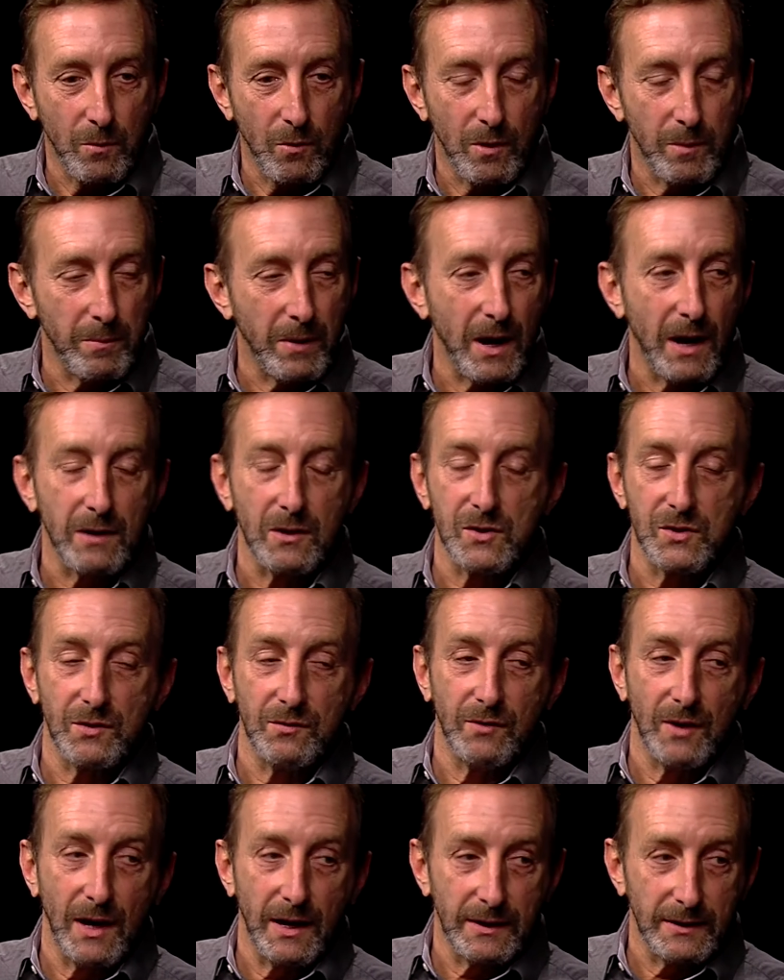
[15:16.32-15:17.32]
more bottles of
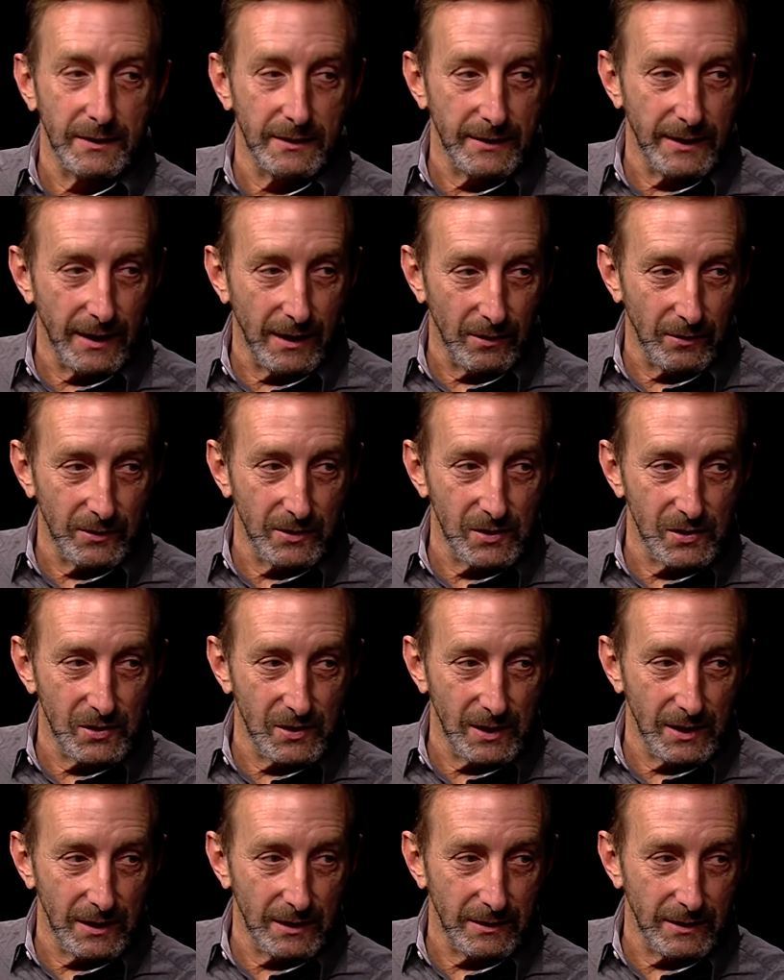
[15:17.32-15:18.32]
vodka down the
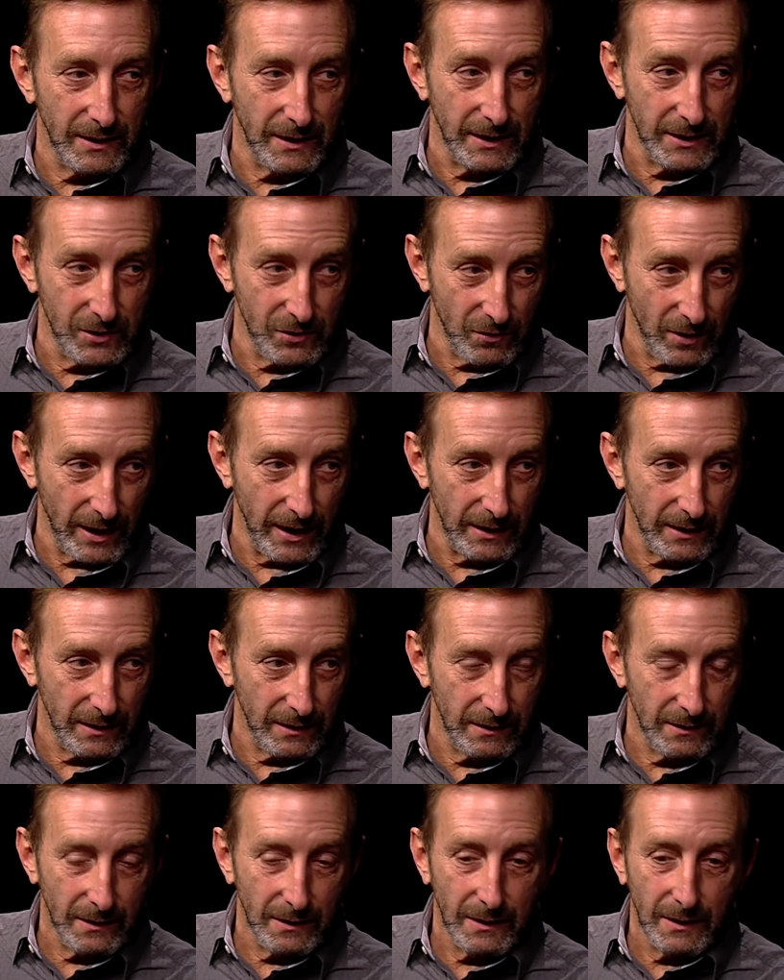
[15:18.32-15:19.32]
sink than I drank.
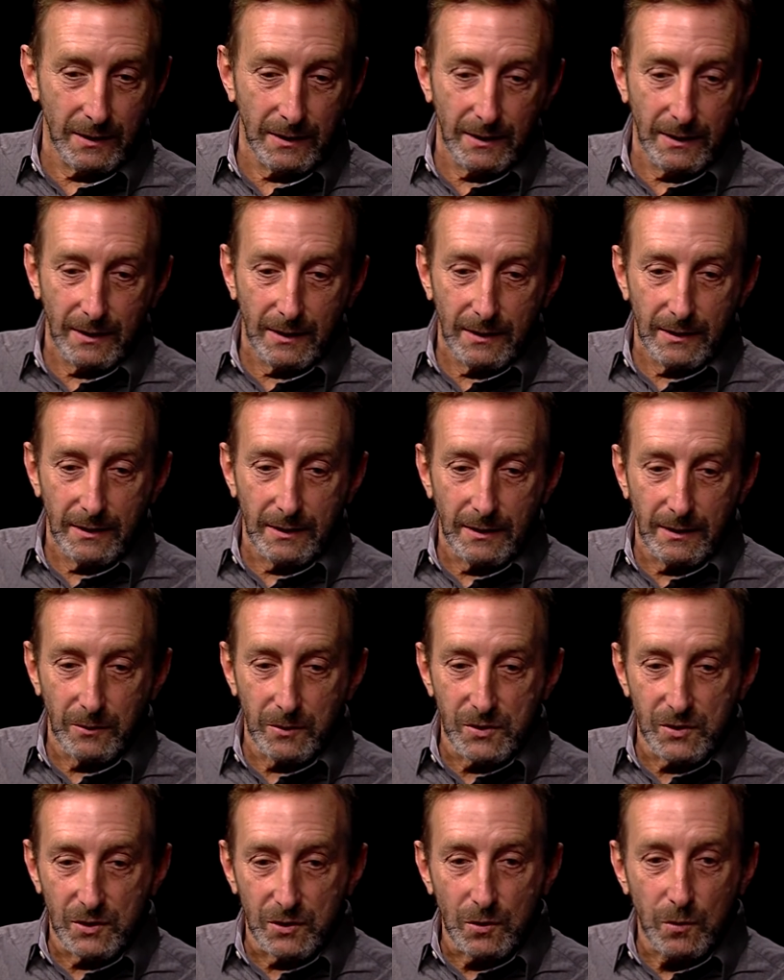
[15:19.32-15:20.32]
It
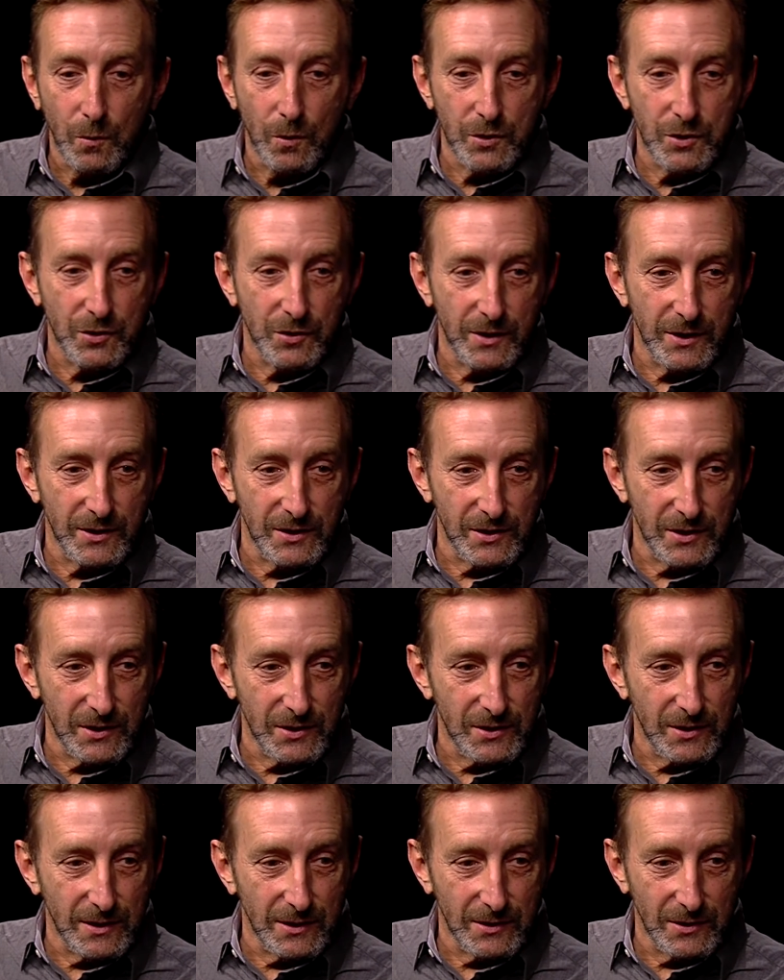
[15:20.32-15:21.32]
was a tortured
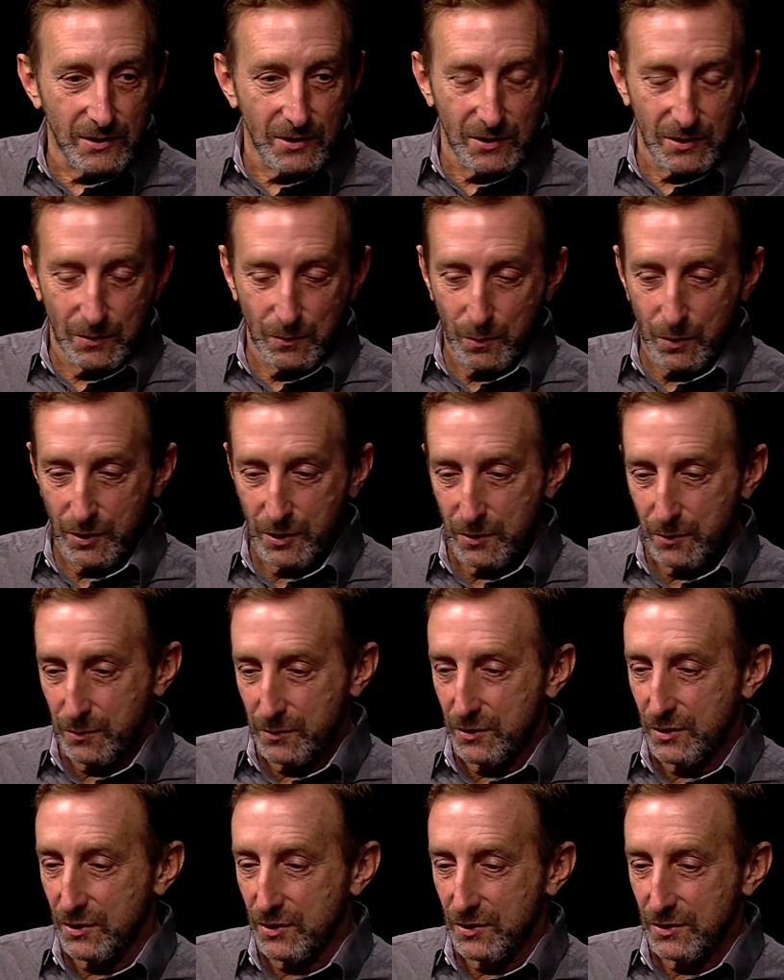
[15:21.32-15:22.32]
existence where you
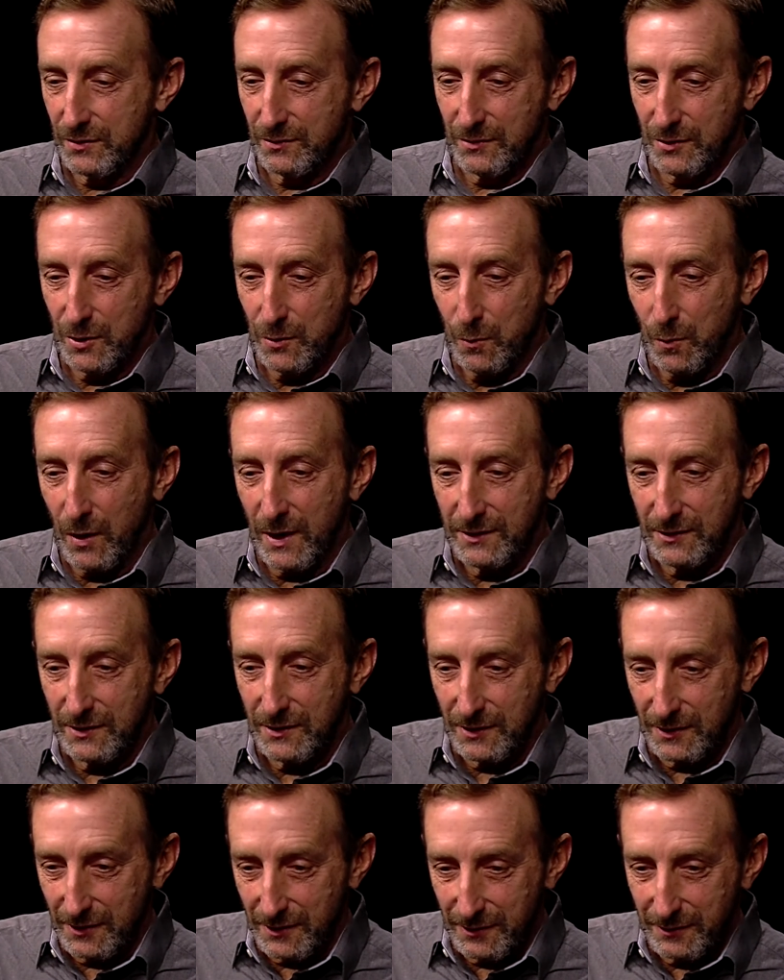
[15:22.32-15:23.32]
went
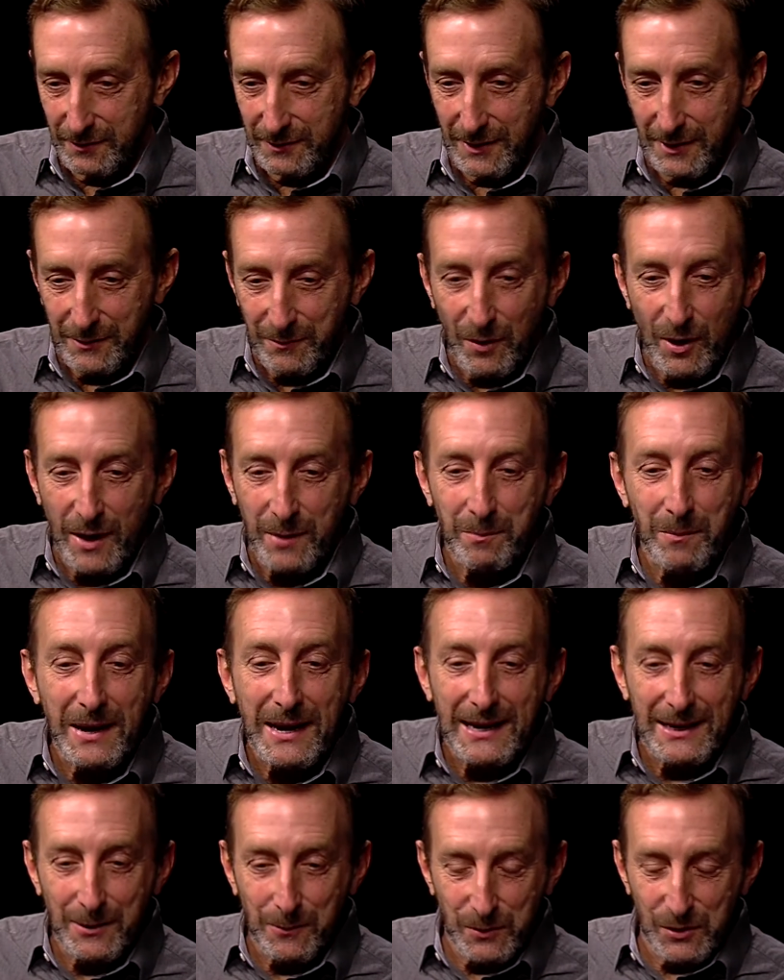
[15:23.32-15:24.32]
to in
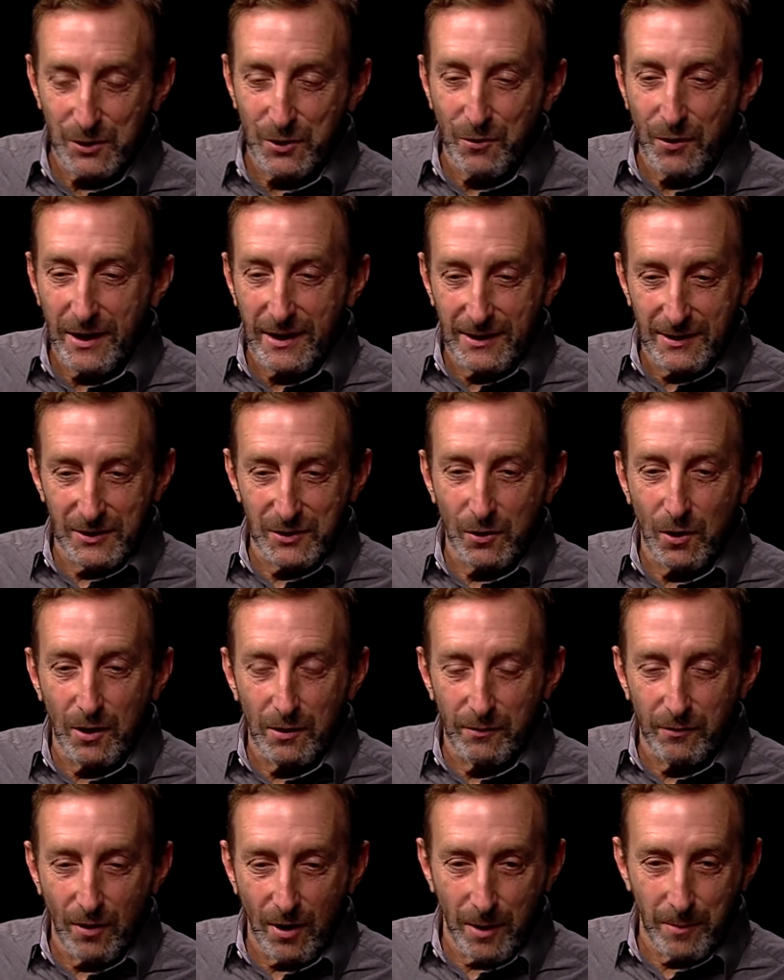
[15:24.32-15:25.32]
Maine it was great because all the
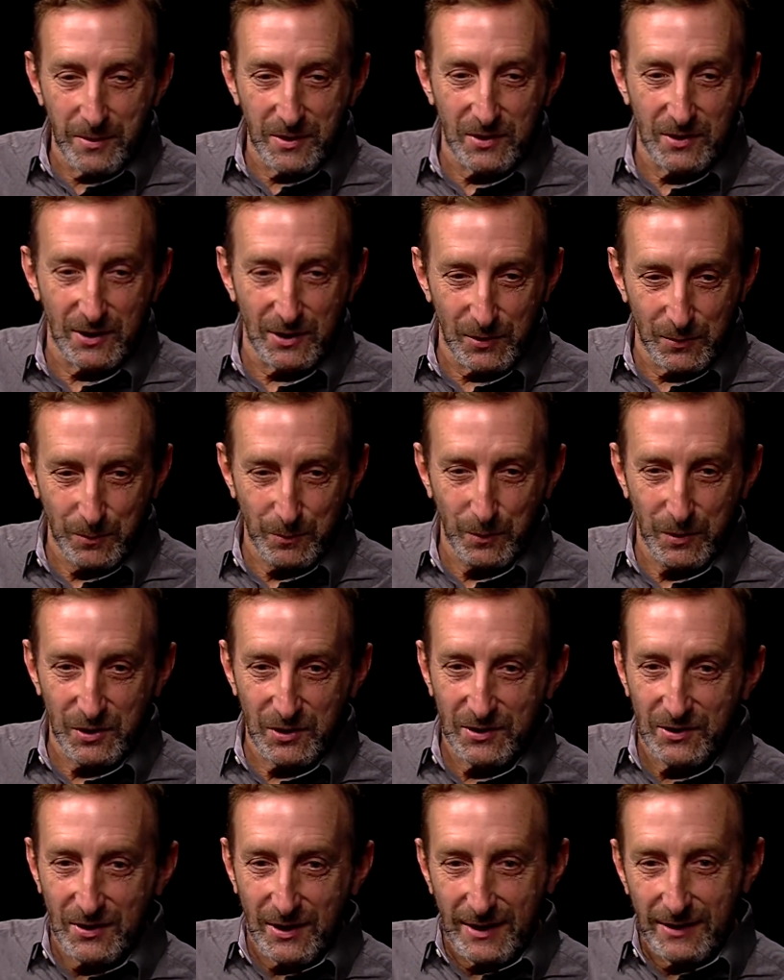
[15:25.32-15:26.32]
pharmacies,
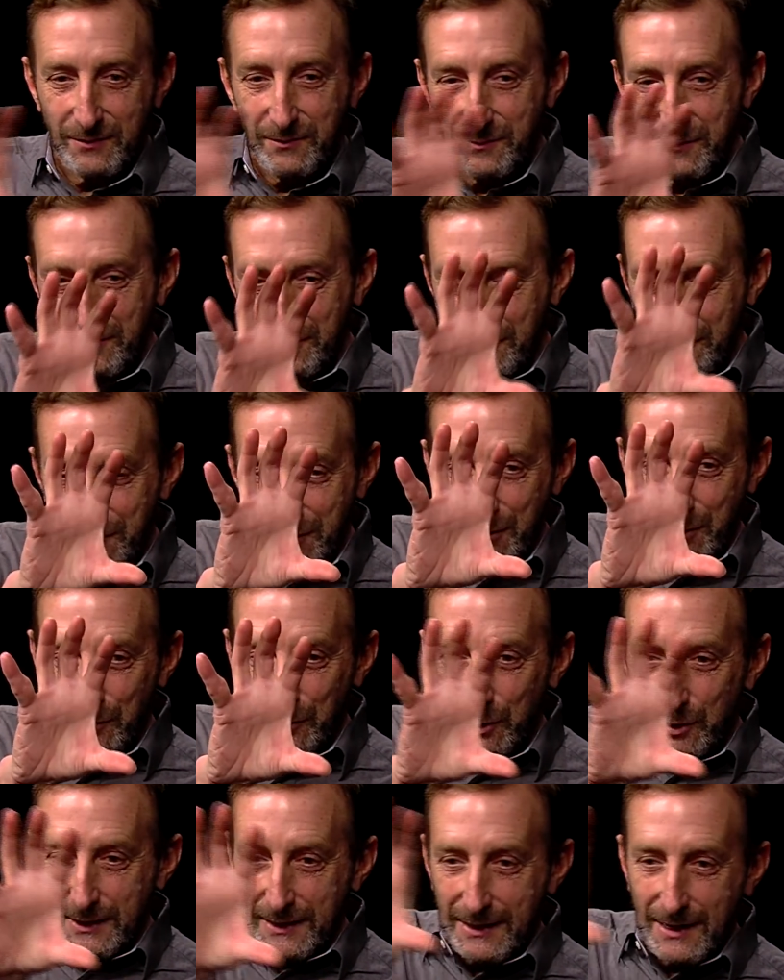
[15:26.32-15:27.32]
which said,
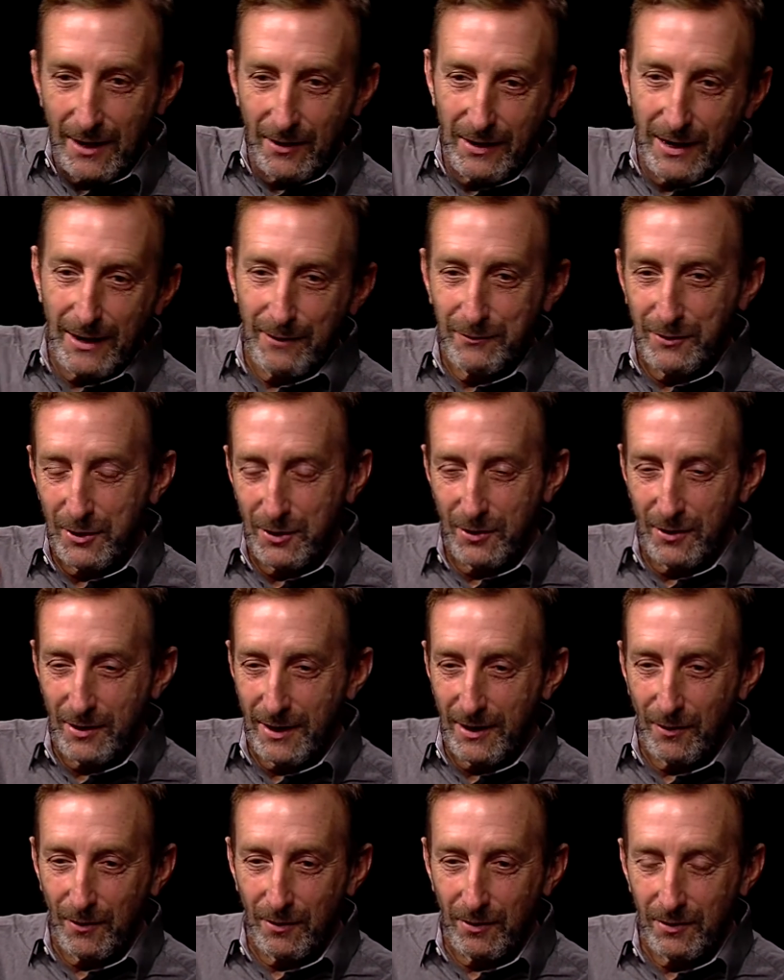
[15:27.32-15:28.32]
looking out after your
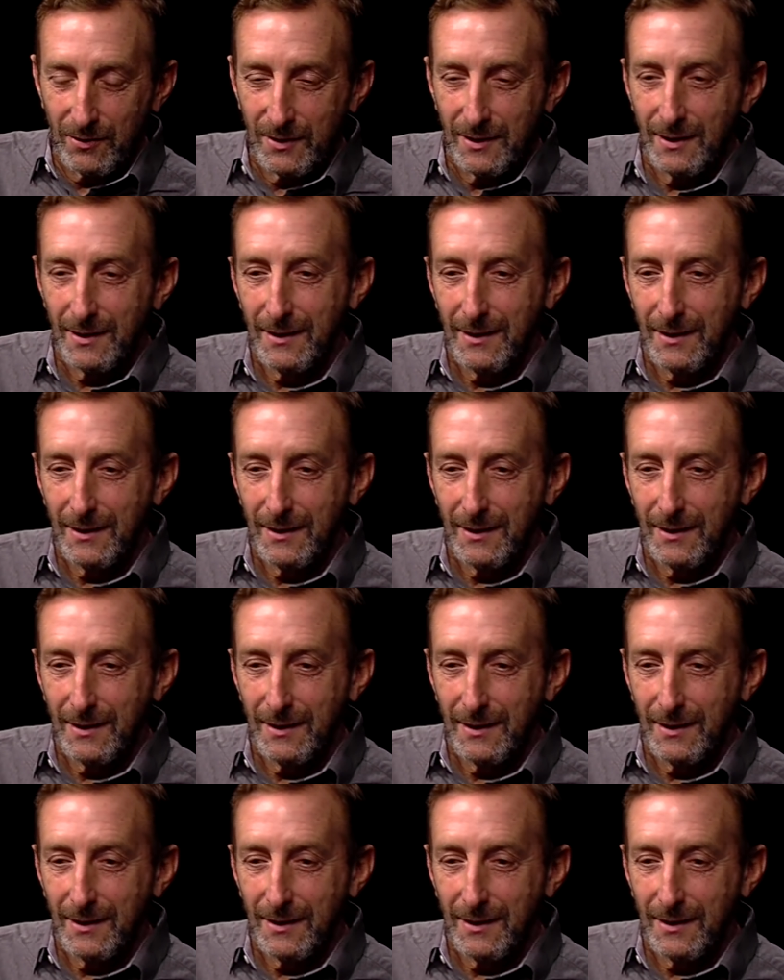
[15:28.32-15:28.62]
health